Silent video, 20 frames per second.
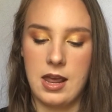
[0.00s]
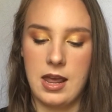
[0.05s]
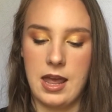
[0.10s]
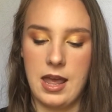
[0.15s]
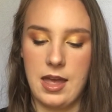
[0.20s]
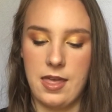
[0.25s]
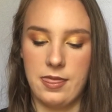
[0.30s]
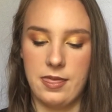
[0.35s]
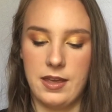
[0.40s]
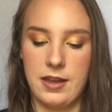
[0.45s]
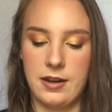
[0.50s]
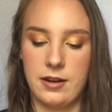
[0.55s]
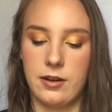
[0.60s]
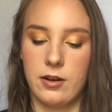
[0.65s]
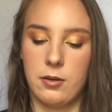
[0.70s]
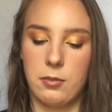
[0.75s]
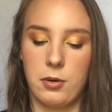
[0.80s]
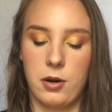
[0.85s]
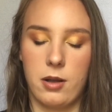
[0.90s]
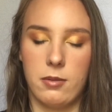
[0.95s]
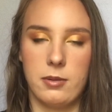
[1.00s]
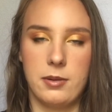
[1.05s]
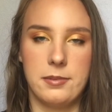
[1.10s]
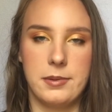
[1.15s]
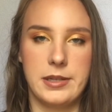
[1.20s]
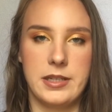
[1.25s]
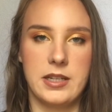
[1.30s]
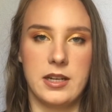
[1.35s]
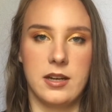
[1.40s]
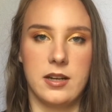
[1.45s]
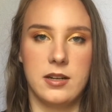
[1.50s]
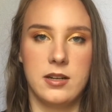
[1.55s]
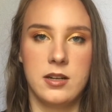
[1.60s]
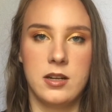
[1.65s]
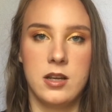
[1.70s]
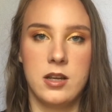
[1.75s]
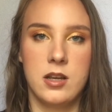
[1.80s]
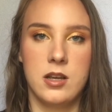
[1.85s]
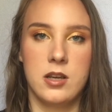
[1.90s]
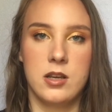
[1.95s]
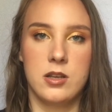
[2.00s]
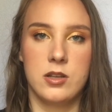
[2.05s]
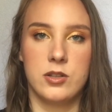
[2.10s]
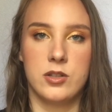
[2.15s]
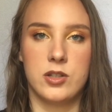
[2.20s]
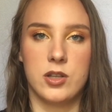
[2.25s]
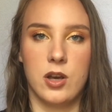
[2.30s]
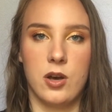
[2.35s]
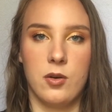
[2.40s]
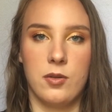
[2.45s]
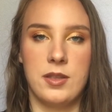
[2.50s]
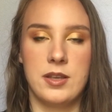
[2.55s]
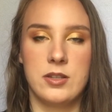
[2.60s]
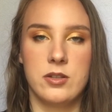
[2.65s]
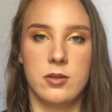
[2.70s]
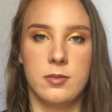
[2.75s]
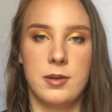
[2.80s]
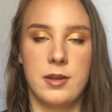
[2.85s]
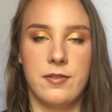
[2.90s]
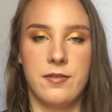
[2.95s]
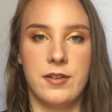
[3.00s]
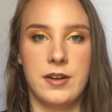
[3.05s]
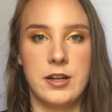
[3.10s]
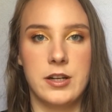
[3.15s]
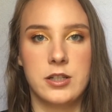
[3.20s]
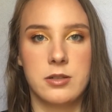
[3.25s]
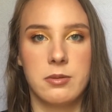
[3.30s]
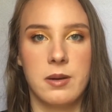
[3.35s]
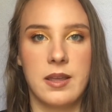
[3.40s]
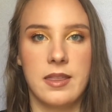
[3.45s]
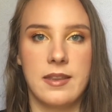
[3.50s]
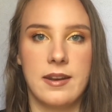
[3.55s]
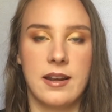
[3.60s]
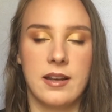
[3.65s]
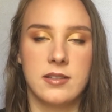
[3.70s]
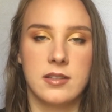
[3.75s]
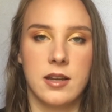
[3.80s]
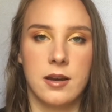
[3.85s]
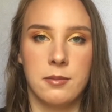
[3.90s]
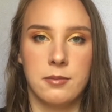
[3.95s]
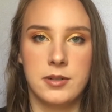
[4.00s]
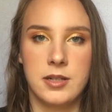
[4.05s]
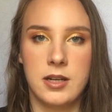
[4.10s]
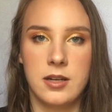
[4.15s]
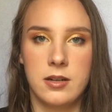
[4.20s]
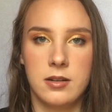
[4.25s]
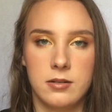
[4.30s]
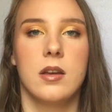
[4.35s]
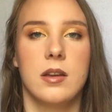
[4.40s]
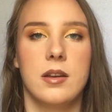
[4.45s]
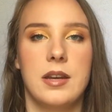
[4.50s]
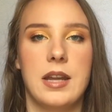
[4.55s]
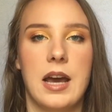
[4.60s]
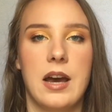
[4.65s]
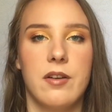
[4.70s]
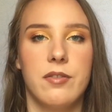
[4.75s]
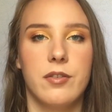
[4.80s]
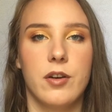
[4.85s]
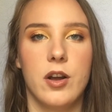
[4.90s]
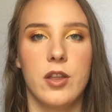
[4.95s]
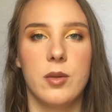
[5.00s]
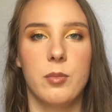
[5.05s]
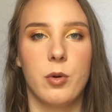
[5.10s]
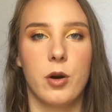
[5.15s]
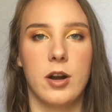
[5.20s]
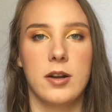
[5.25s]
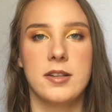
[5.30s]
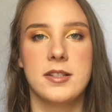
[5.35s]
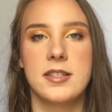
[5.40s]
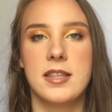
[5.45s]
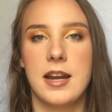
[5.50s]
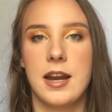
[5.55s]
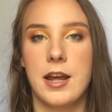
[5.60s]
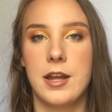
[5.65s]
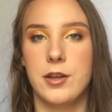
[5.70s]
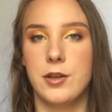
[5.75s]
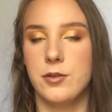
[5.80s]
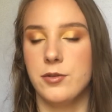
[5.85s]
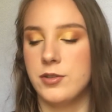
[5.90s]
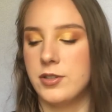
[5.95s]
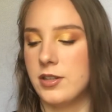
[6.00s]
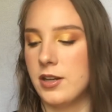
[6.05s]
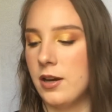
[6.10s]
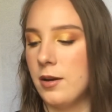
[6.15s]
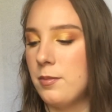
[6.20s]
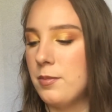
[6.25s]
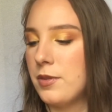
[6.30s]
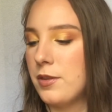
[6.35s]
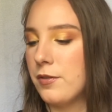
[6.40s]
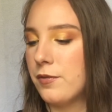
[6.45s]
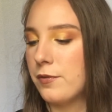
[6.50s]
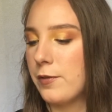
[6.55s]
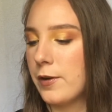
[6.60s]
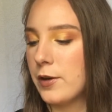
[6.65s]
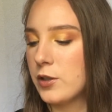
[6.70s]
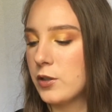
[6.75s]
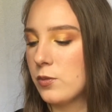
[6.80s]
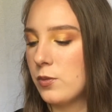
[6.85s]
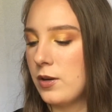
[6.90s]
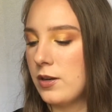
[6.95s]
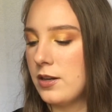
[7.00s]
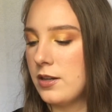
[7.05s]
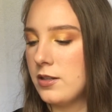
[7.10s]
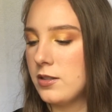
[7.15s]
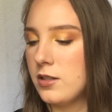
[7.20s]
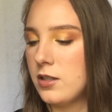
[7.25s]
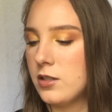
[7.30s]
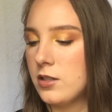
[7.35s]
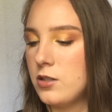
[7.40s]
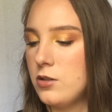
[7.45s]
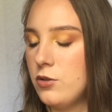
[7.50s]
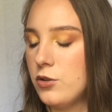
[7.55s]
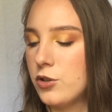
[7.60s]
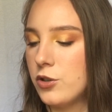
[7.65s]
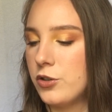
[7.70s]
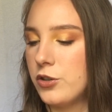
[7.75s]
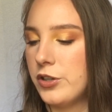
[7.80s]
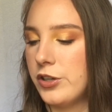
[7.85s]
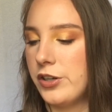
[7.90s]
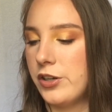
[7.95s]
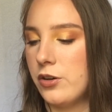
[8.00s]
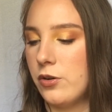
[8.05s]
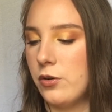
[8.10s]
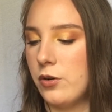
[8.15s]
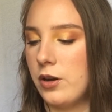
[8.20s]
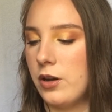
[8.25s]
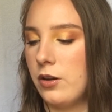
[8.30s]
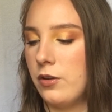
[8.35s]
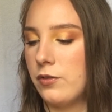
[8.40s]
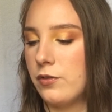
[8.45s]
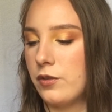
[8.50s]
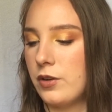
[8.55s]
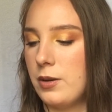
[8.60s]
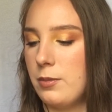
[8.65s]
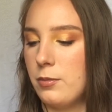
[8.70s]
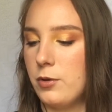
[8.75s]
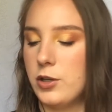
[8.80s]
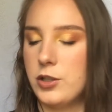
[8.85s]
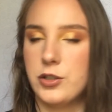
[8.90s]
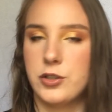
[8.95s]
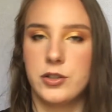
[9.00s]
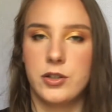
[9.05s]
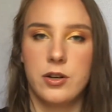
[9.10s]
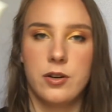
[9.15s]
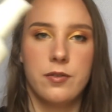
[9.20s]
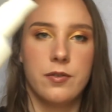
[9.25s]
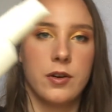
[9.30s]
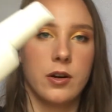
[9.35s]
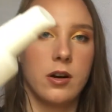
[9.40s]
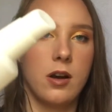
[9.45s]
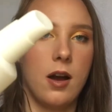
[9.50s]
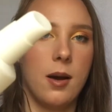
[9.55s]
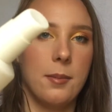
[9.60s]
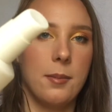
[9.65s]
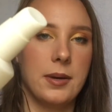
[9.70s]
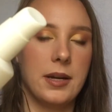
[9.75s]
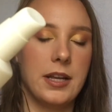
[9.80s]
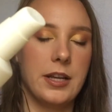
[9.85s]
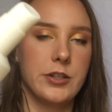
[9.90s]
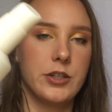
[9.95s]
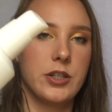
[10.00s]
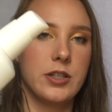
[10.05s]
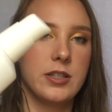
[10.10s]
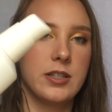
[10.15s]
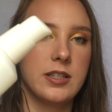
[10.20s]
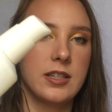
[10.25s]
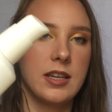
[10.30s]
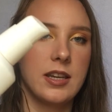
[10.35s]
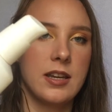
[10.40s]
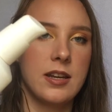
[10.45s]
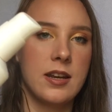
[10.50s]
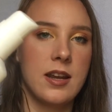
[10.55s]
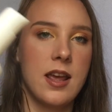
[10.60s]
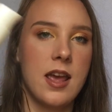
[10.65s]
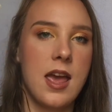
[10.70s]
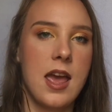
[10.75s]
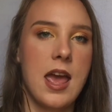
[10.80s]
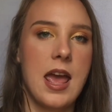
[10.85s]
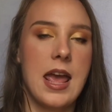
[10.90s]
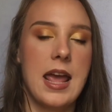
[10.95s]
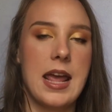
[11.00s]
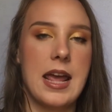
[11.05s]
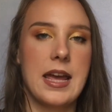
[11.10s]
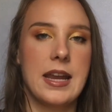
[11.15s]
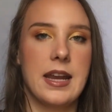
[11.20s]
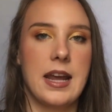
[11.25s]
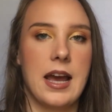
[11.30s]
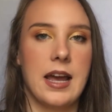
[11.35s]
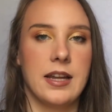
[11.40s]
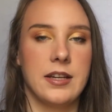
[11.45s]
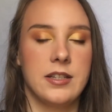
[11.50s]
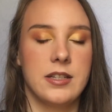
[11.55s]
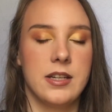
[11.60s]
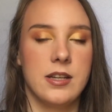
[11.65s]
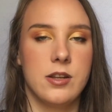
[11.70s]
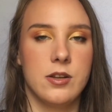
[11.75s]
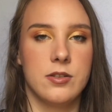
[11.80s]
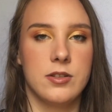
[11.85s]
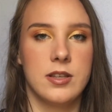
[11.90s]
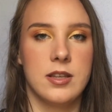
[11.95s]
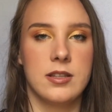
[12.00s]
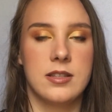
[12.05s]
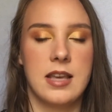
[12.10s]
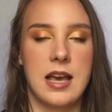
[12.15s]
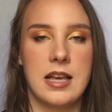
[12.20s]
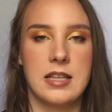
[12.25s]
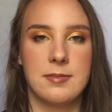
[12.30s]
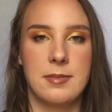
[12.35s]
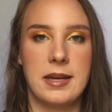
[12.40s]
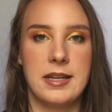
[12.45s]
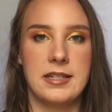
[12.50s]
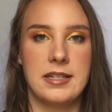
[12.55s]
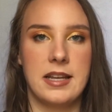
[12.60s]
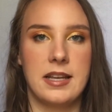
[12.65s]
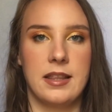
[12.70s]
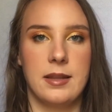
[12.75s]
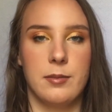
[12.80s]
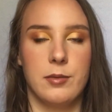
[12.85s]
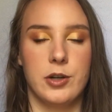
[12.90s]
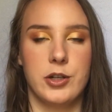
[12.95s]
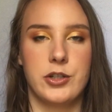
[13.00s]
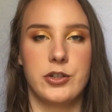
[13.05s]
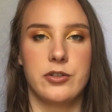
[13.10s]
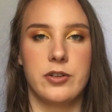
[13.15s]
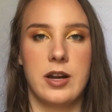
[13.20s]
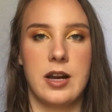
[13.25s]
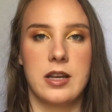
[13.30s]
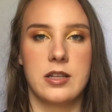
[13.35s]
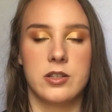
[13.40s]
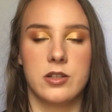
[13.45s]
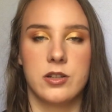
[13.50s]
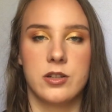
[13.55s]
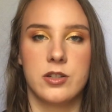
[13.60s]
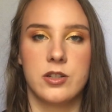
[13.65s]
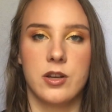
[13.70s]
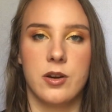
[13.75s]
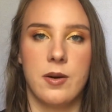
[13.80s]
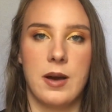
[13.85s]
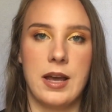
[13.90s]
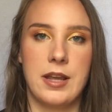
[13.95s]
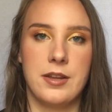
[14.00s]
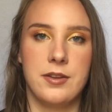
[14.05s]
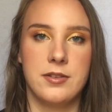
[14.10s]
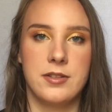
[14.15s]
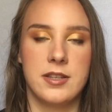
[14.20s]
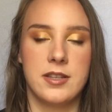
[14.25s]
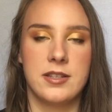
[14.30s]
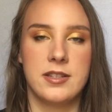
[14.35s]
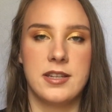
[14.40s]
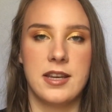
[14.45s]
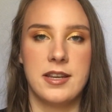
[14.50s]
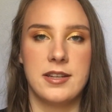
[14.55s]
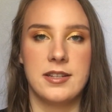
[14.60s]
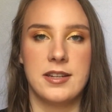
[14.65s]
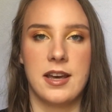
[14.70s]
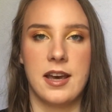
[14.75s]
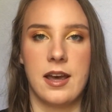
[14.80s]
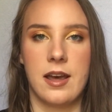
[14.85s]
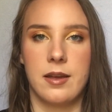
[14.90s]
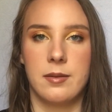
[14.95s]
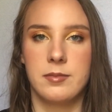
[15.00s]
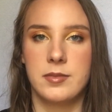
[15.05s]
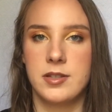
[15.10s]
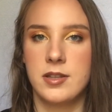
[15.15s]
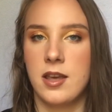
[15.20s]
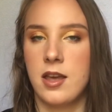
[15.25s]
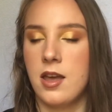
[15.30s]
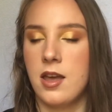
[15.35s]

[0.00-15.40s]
and then it'll probably be done. So this will be finished by the next update. Now for all the products that I used up. The first one is this Neutrogena Oil-Free Moisture for Combination Skin, and I did use this as my daily moisturizer, so I used this 10 times